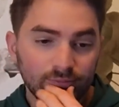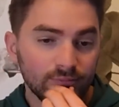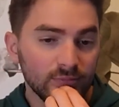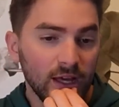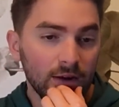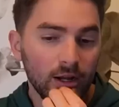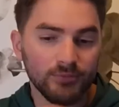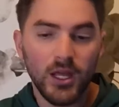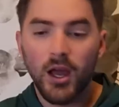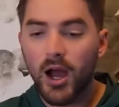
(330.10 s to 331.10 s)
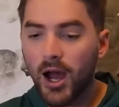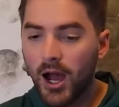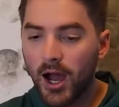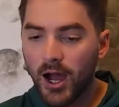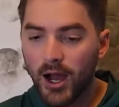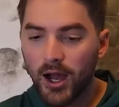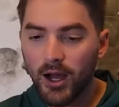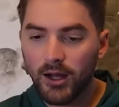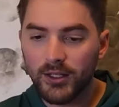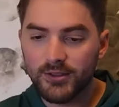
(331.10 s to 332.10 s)
I don't
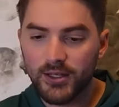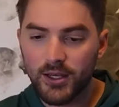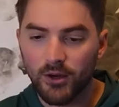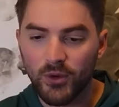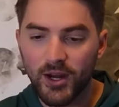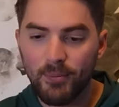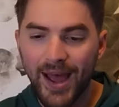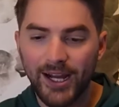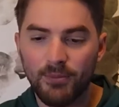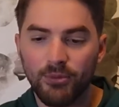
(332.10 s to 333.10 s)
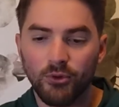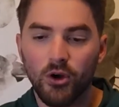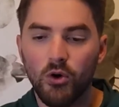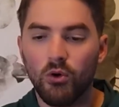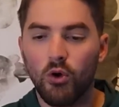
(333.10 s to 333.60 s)
know. Let's see here. We need a backup throw.